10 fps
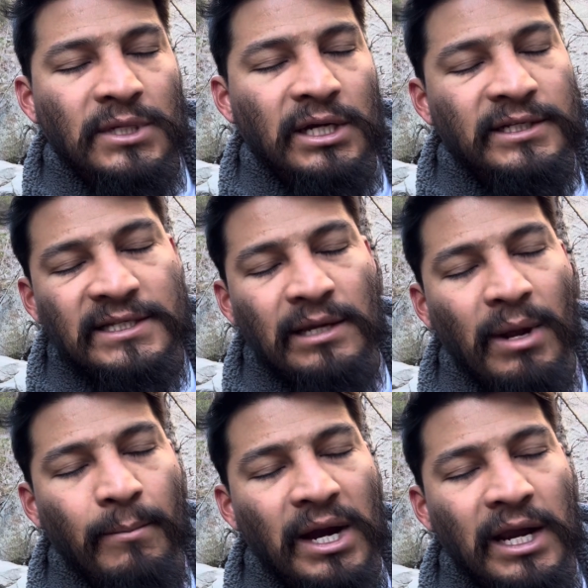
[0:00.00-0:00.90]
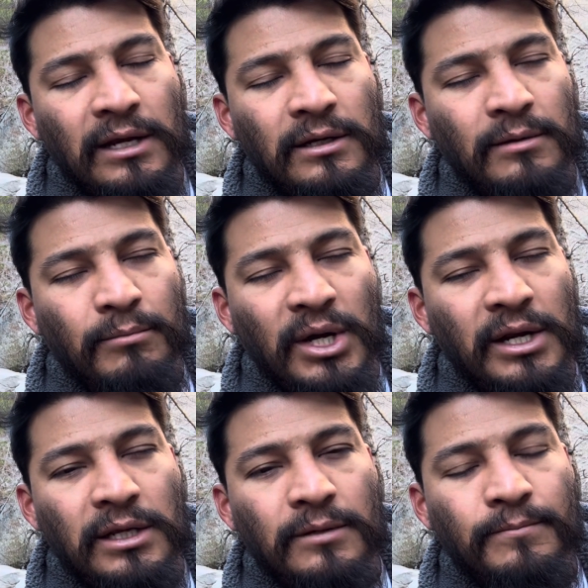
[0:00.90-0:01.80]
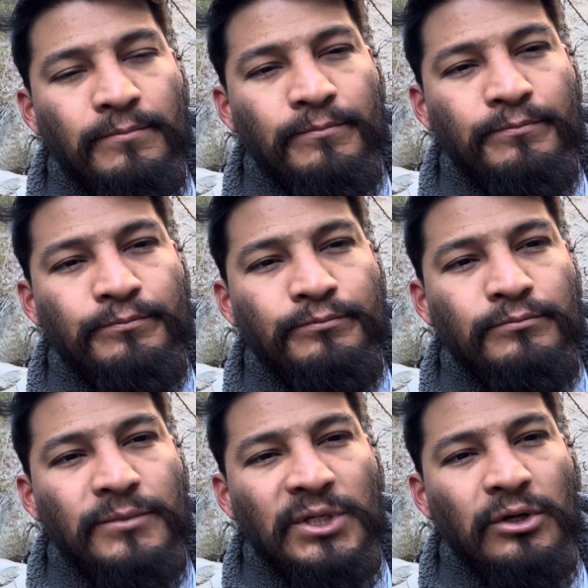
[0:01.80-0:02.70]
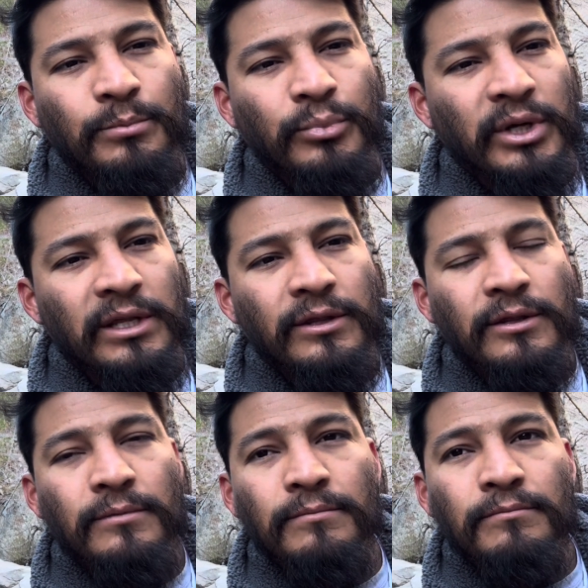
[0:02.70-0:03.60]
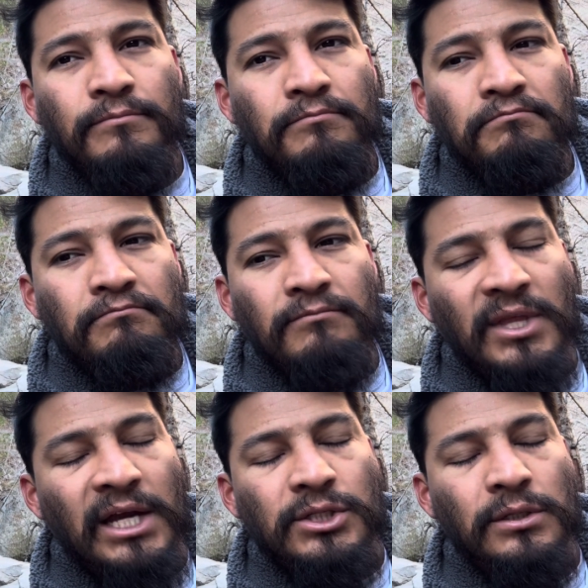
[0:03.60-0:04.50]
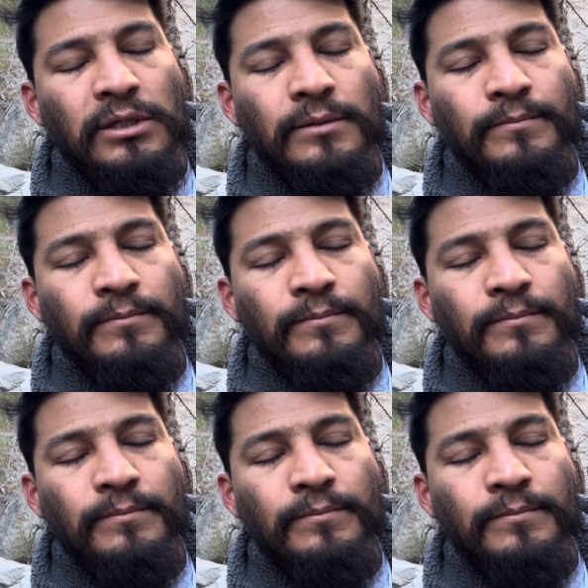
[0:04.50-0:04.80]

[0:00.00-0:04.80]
just let my mind and body, breathe naturally.